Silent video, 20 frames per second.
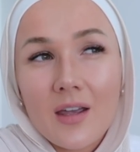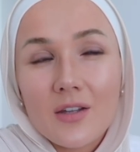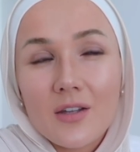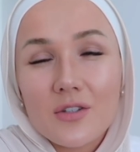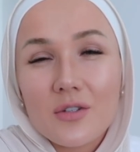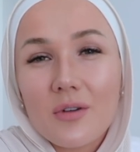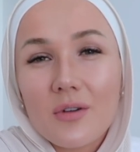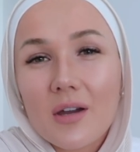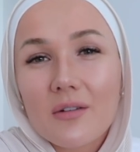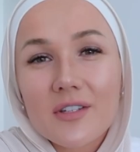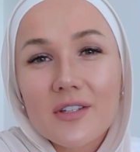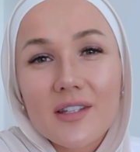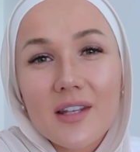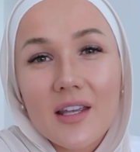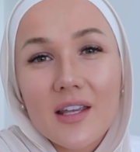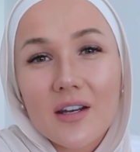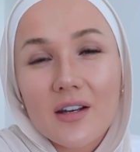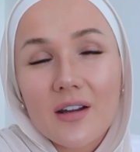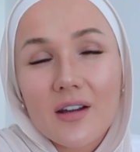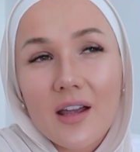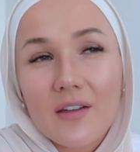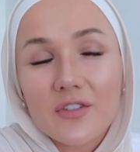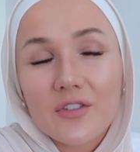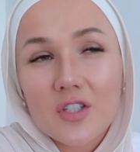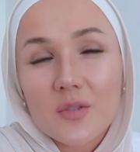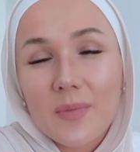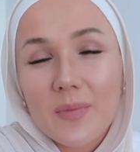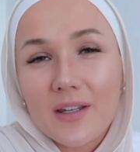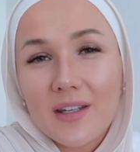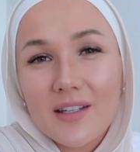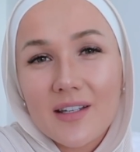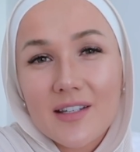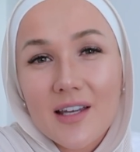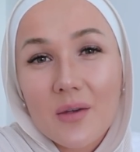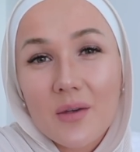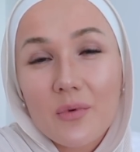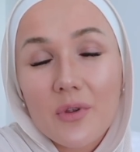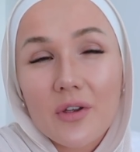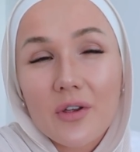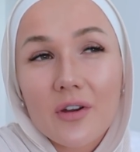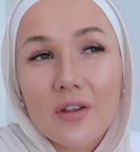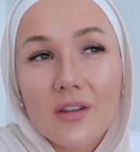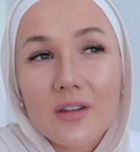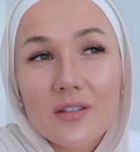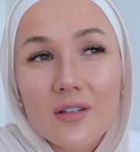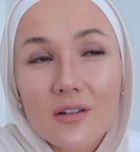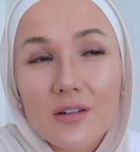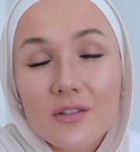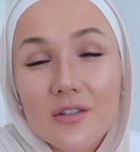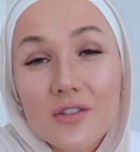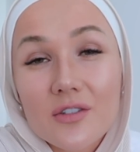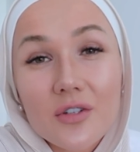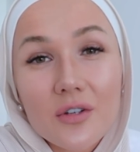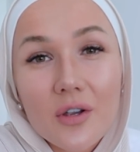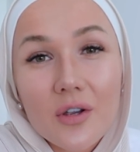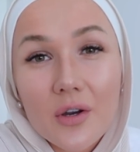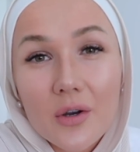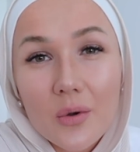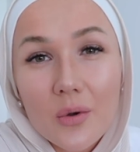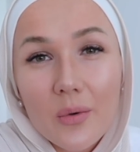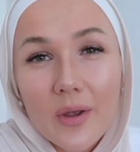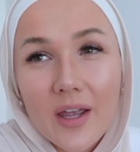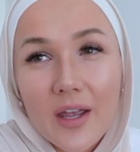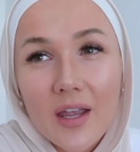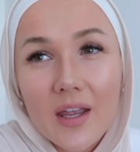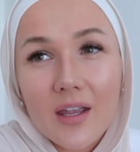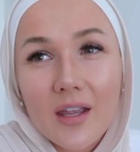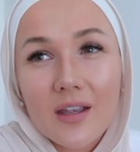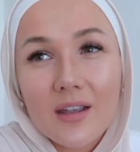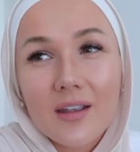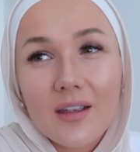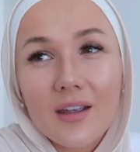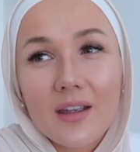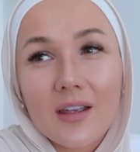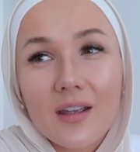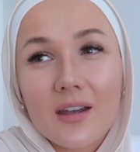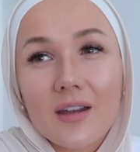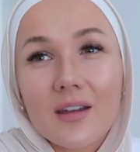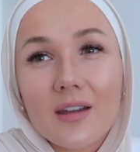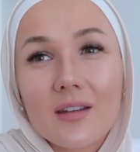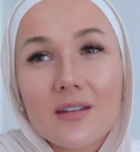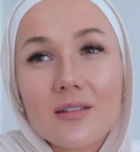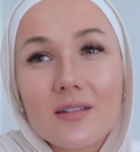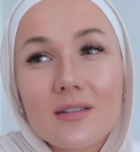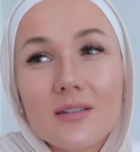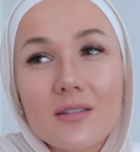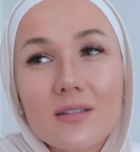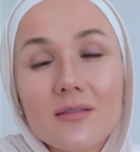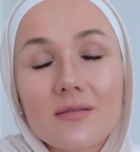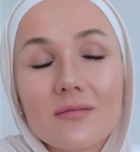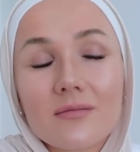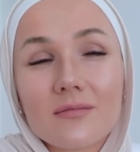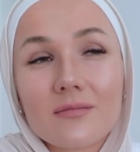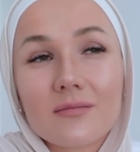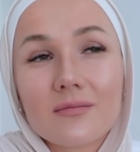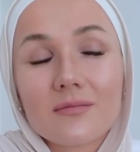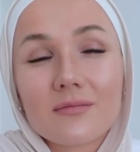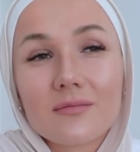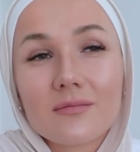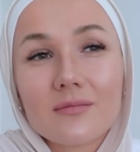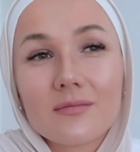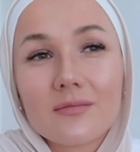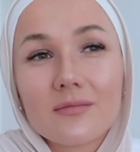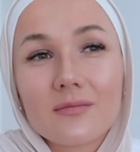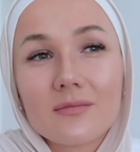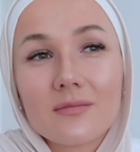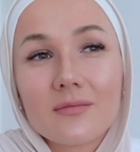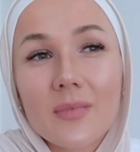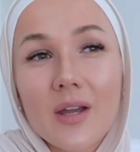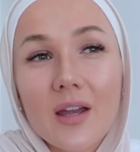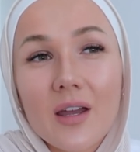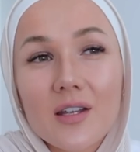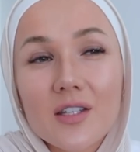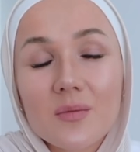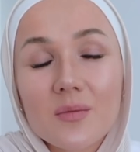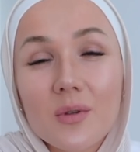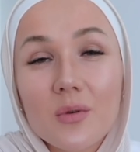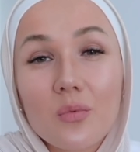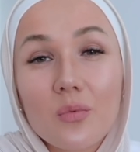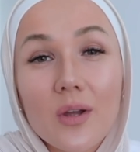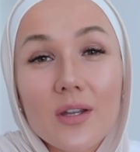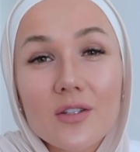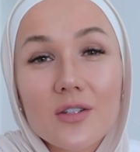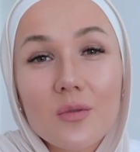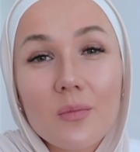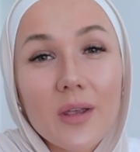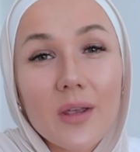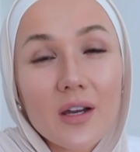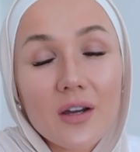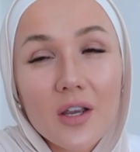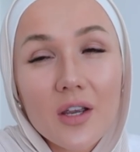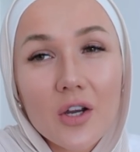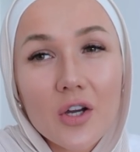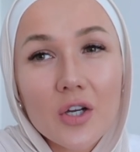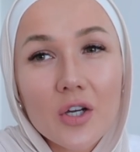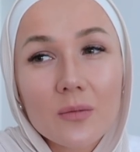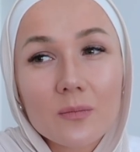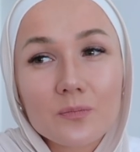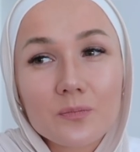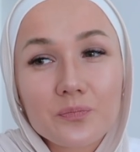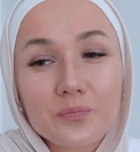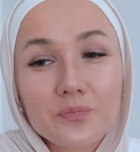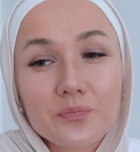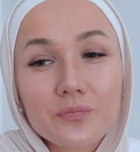2 hours later, after spending time with her, the doctors took her away, and my husband went to bury her.